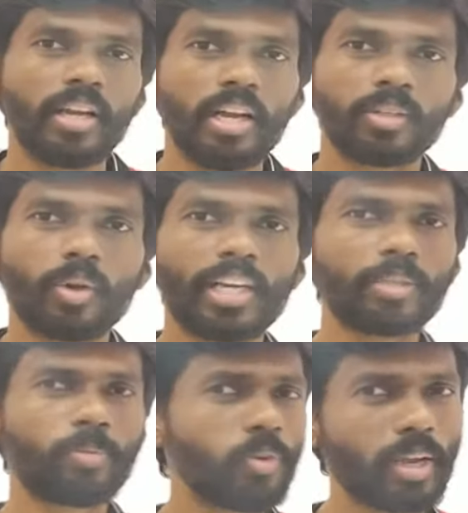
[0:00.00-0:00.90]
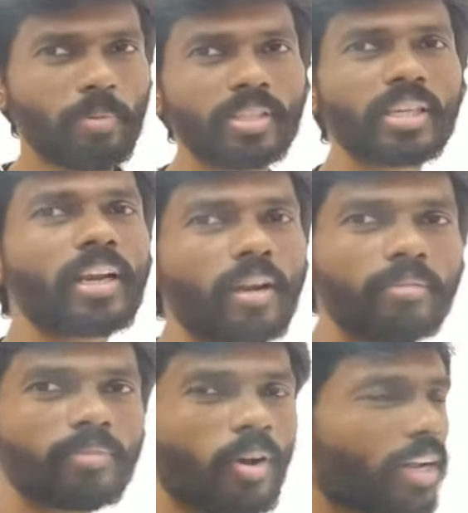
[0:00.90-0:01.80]
So let us prove Kepler's second law.
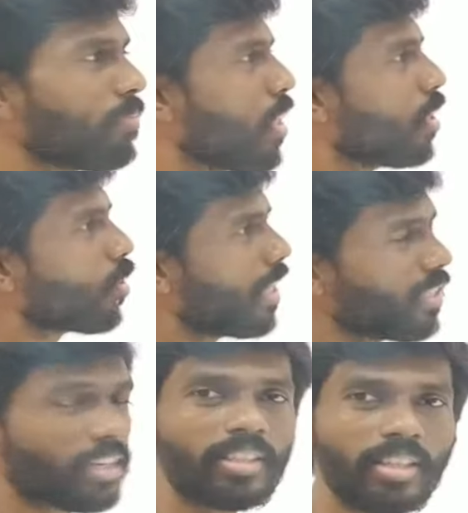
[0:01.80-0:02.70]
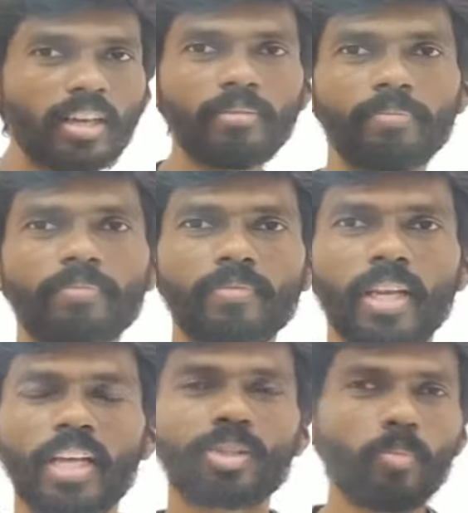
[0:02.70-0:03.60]
Alright, so let us consider
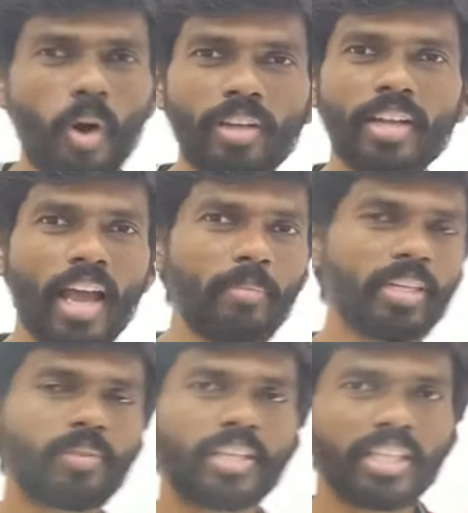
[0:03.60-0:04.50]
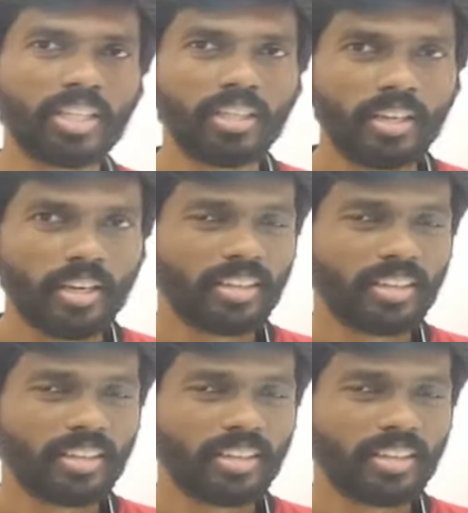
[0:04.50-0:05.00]
a small time interval dt.